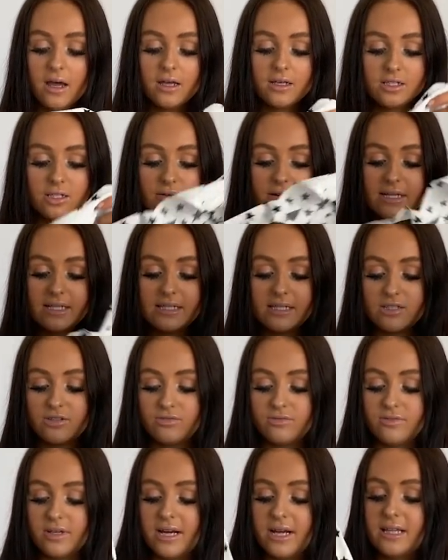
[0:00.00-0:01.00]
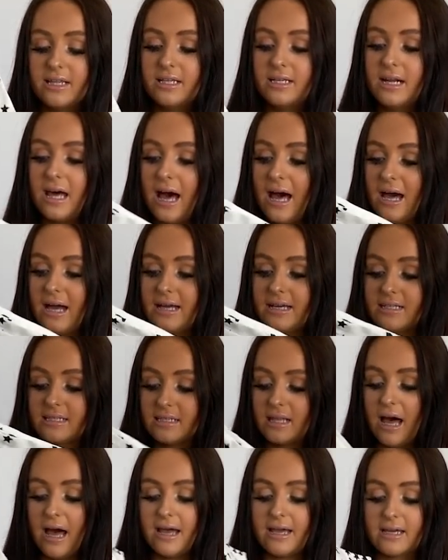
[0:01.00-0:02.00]
So it's this really nice
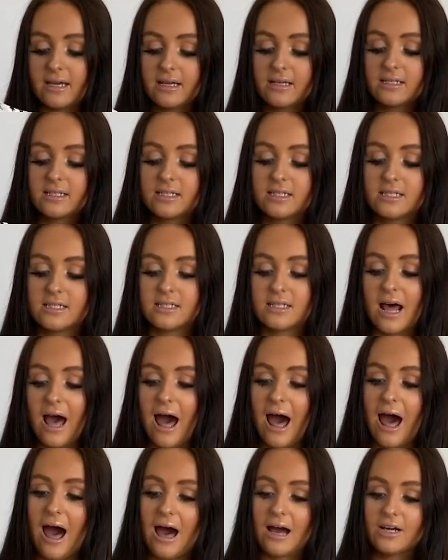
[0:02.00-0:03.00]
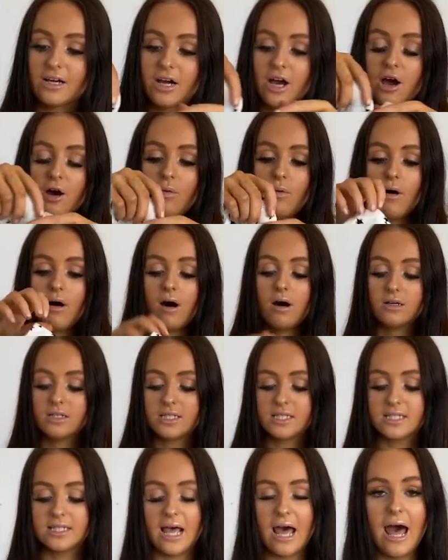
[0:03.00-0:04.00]
like star co-ord
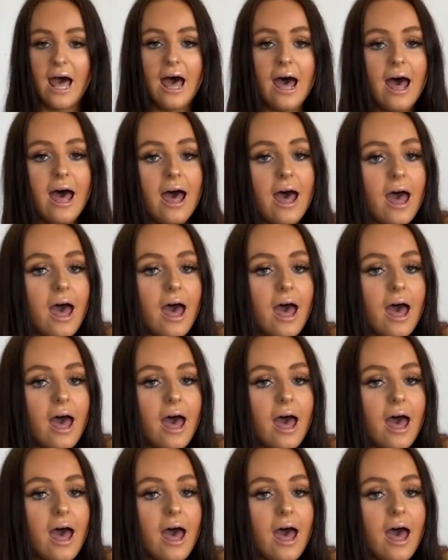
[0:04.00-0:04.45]
set,